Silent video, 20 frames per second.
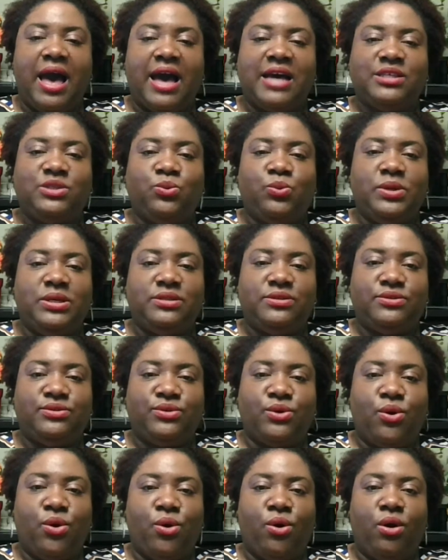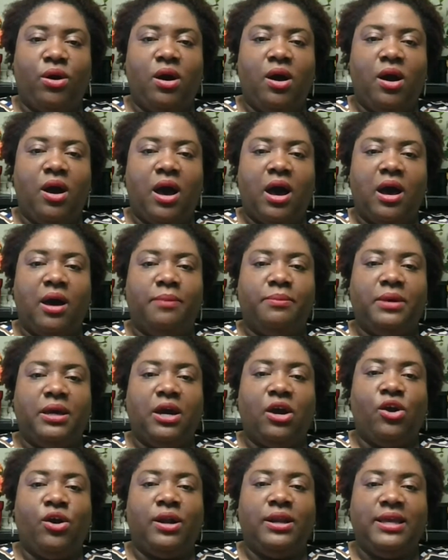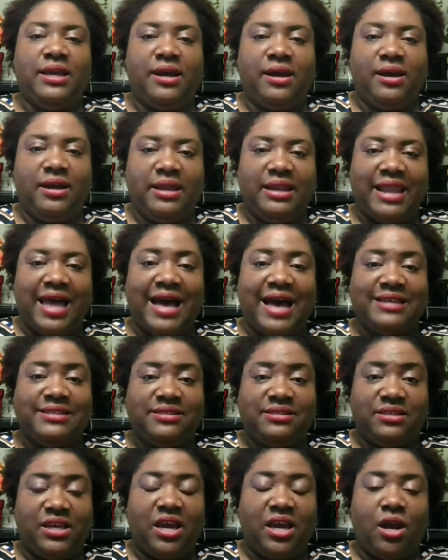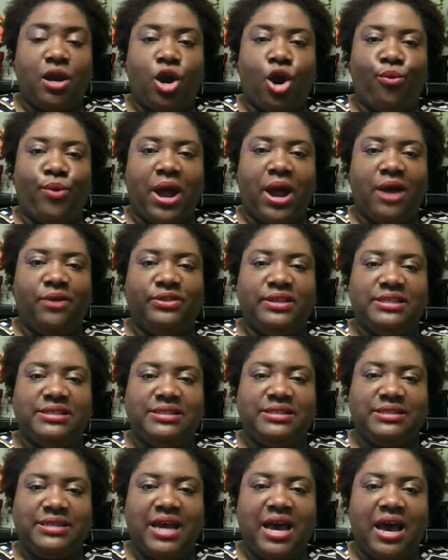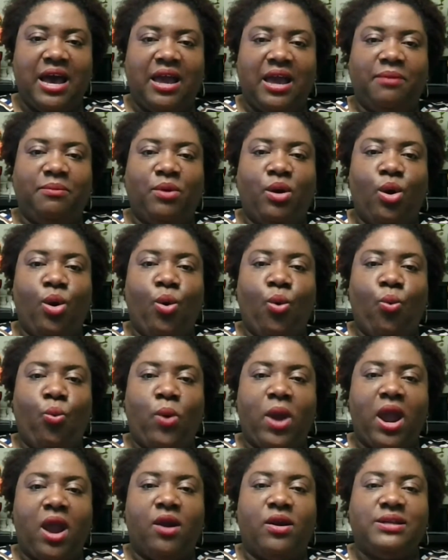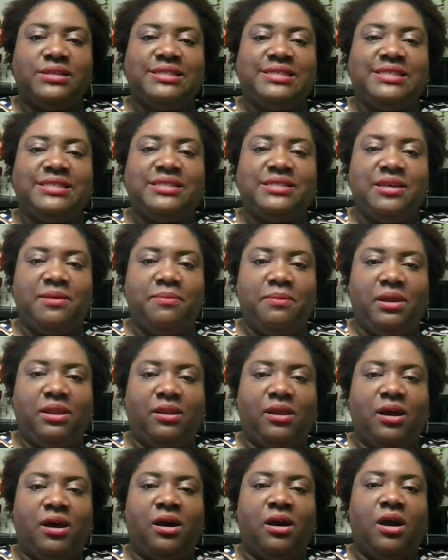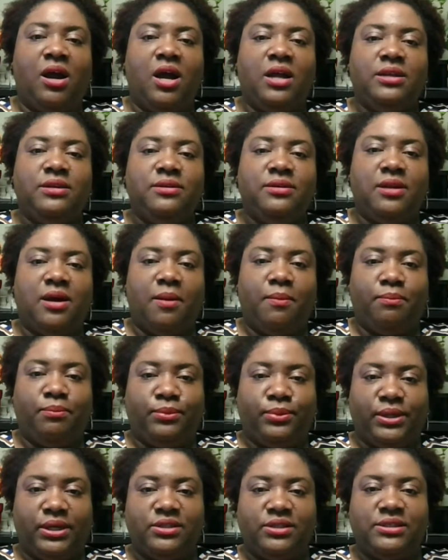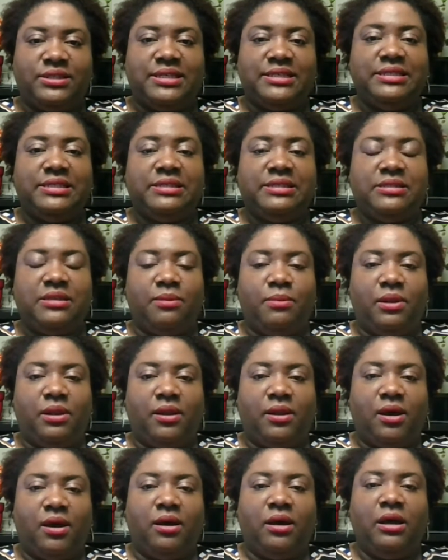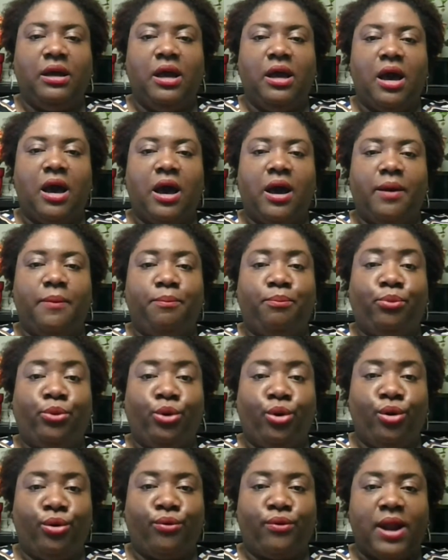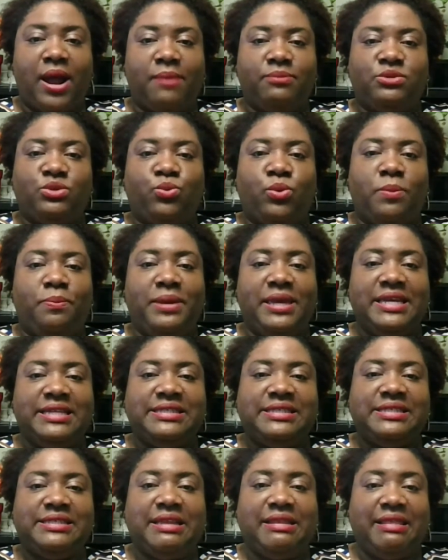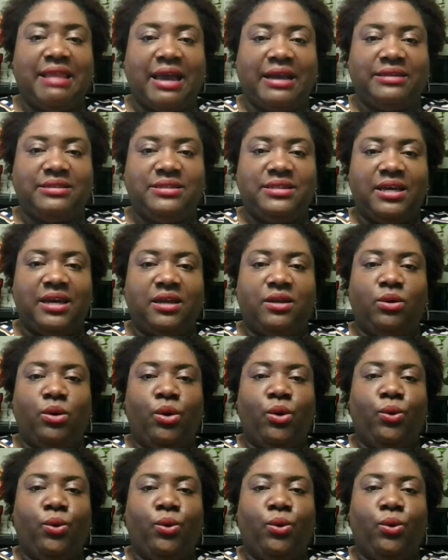as we saw earlier last year around this time, where similar numbers and similar programs were being selected